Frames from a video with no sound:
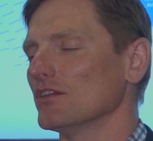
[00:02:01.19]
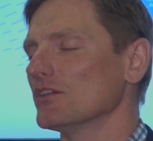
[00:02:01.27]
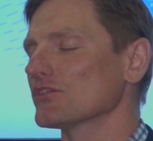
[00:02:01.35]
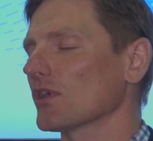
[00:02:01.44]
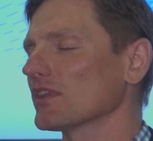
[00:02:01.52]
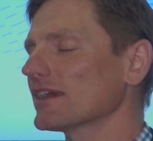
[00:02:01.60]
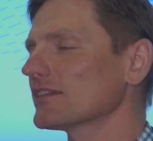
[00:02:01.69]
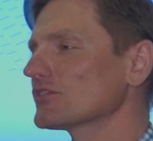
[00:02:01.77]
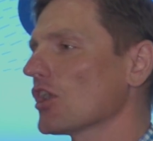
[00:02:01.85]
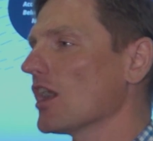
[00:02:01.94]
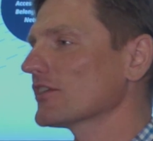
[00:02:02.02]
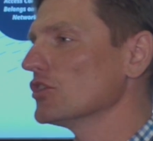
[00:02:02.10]
So I'd like to
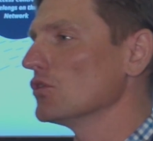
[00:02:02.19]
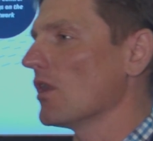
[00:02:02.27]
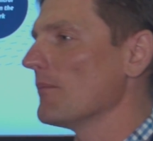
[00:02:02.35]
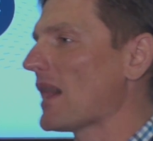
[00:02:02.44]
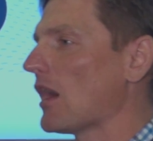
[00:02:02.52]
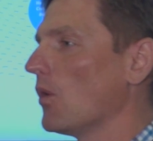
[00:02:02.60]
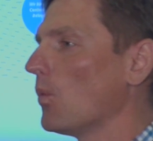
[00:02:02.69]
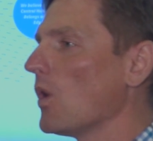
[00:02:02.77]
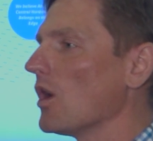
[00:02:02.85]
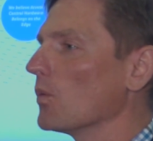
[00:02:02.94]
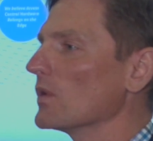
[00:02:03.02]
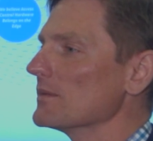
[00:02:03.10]
talk to you about
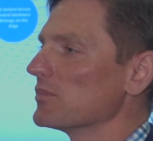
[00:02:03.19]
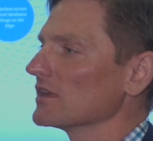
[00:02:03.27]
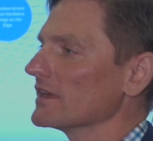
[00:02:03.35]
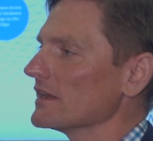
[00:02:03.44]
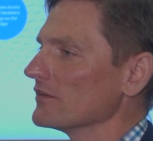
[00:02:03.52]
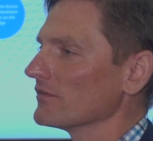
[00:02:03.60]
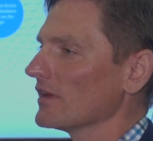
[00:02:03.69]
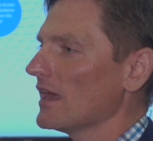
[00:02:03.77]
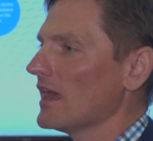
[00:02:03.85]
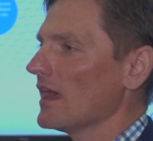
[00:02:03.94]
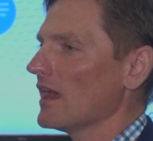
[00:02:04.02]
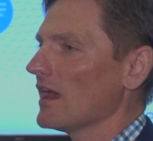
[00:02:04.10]
what we believe.
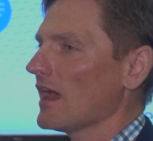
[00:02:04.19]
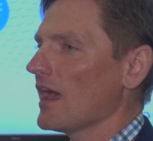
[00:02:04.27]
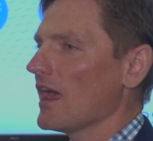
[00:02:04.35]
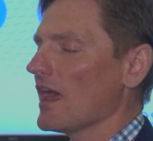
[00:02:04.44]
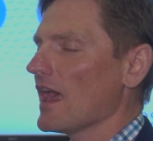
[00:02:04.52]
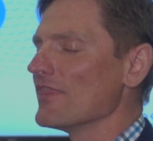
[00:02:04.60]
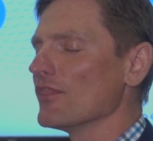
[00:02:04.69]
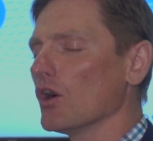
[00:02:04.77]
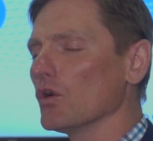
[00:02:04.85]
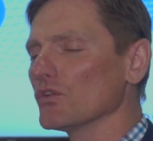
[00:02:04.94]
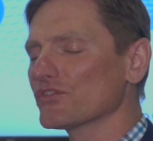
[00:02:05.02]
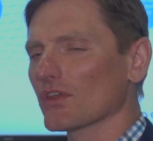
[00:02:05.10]
And
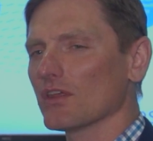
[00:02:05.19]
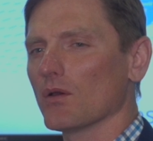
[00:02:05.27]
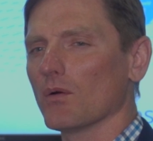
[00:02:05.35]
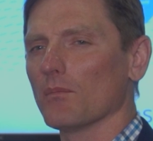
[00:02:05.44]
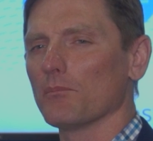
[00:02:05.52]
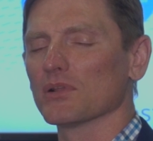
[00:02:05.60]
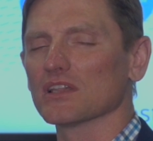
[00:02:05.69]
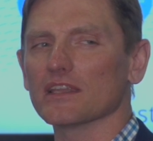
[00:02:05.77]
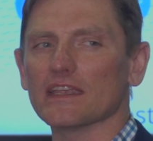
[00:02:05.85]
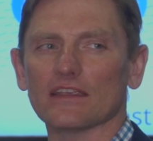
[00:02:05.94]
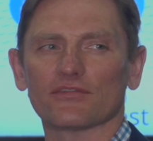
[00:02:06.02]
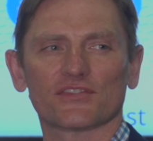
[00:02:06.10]
those
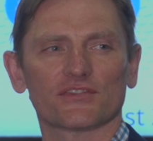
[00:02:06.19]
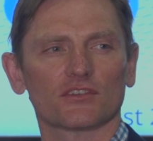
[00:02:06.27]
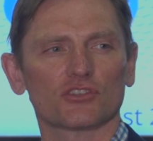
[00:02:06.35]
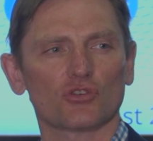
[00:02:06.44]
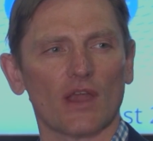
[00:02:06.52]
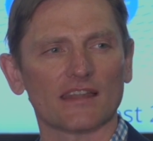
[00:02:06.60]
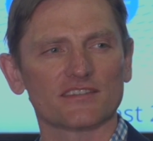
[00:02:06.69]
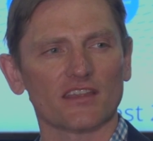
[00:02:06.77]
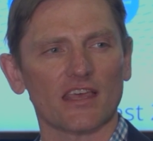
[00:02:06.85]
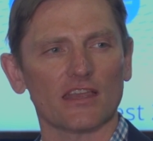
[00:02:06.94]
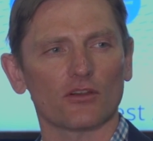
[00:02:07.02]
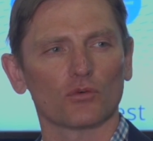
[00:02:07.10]
beliefs
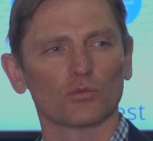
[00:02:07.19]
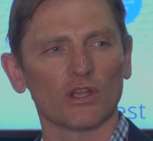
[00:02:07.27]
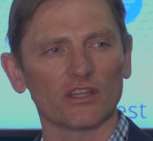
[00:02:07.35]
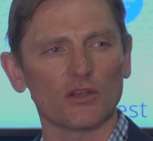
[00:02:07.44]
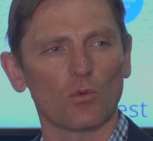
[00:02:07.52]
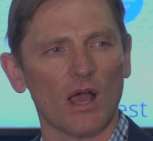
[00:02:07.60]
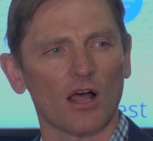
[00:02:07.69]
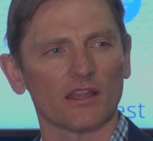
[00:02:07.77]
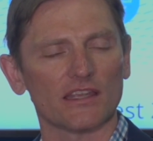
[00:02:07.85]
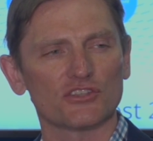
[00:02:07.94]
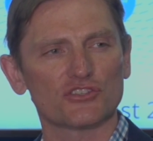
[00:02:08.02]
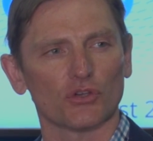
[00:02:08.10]
translate really well
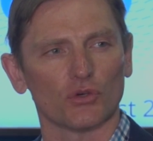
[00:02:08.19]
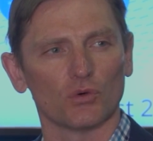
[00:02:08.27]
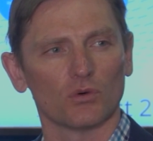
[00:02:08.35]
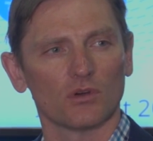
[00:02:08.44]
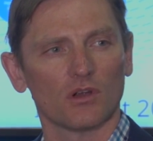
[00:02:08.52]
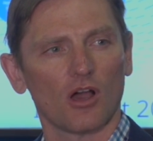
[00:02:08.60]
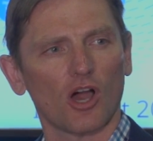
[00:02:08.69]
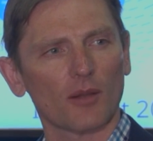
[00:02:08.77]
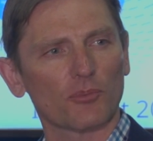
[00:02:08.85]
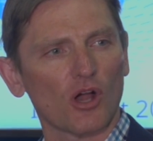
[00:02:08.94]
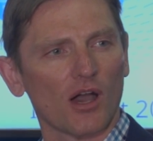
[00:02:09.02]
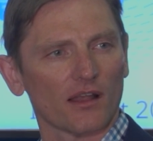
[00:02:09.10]
into our
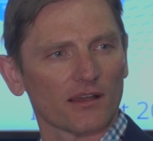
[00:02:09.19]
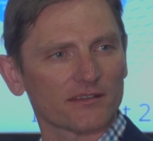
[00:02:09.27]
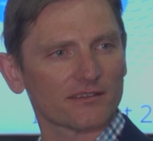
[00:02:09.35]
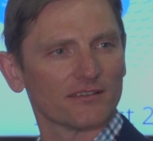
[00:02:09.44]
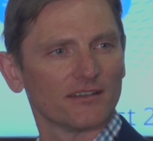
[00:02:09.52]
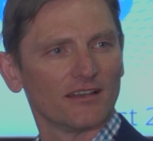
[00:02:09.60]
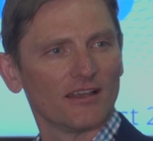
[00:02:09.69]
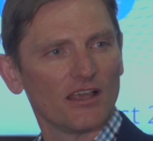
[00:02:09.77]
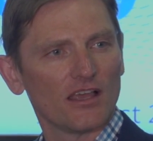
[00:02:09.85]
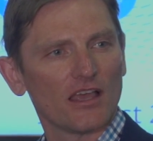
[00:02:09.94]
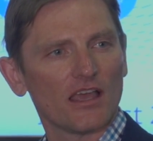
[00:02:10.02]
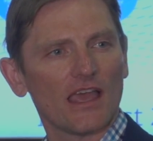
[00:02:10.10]
products.
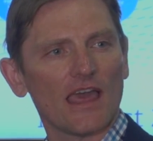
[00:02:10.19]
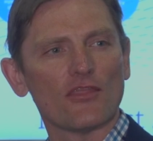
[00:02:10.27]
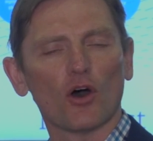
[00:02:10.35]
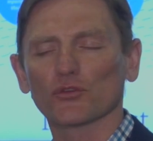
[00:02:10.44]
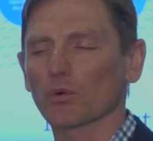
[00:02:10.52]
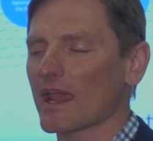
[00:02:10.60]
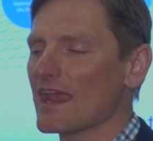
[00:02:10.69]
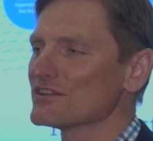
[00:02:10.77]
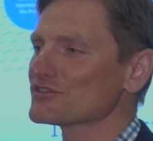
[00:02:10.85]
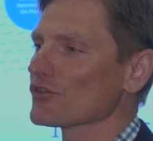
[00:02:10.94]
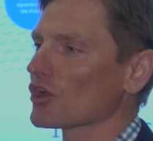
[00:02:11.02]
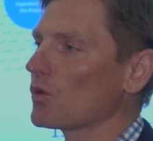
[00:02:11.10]
And those will
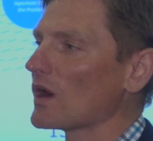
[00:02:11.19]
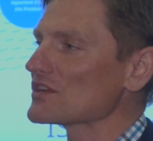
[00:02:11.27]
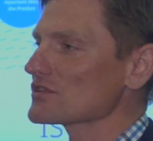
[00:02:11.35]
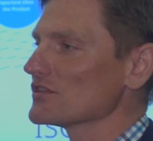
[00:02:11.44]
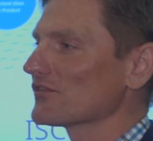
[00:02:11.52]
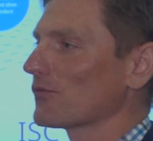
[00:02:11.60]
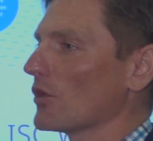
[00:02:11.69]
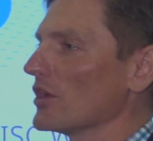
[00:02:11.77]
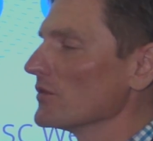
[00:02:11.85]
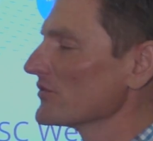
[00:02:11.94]
answer the questions for you.